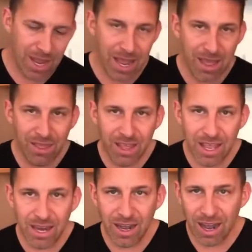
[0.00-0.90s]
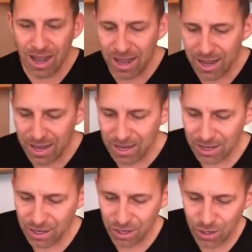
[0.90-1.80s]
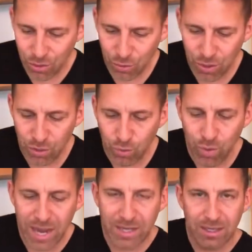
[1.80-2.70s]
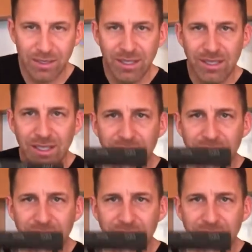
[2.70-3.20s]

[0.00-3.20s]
And then I would wait, this is a